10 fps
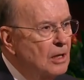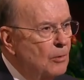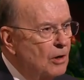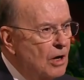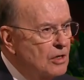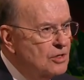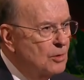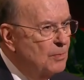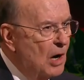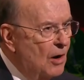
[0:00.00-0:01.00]
We are also
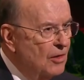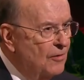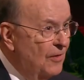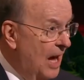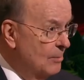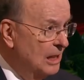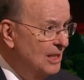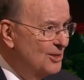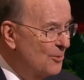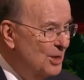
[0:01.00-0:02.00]
part of the family
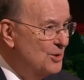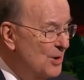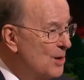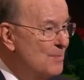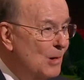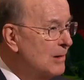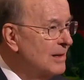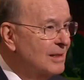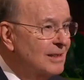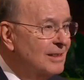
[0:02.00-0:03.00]
into which we are born.